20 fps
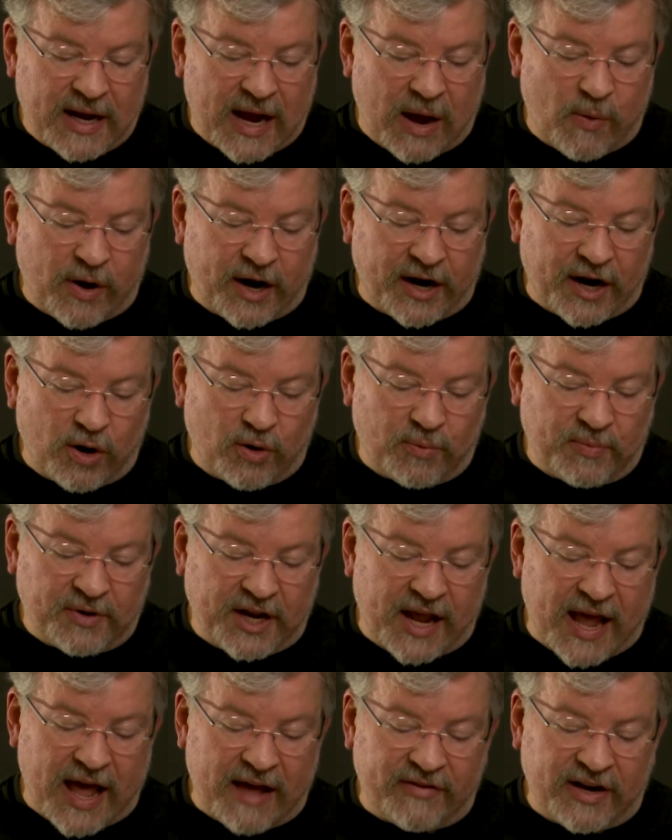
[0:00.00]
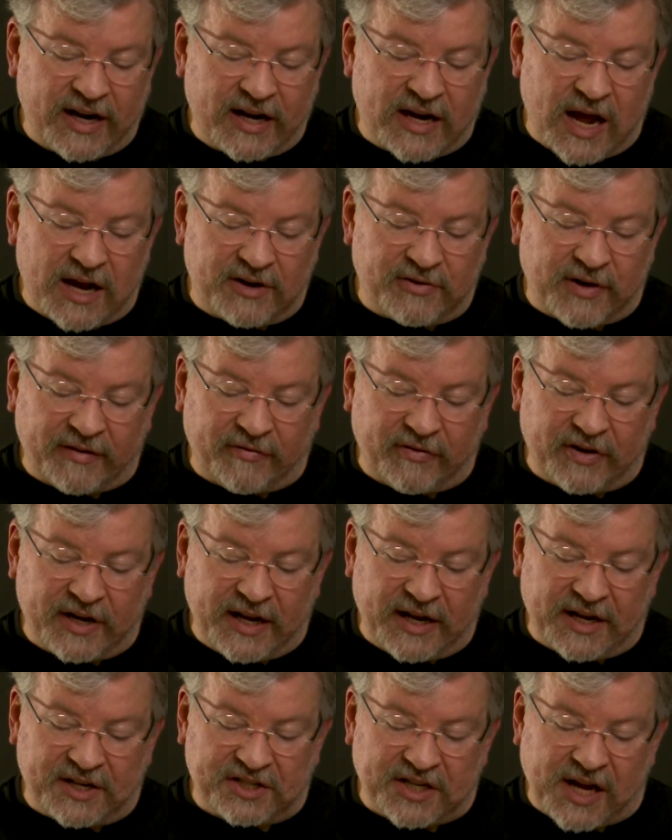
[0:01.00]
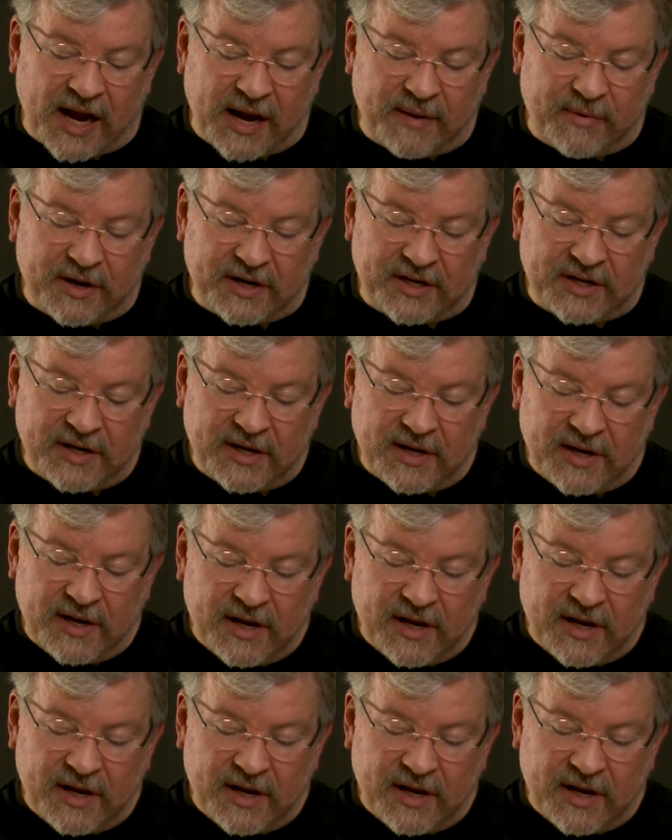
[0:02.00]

I want to know, do you have any contract for deed assignment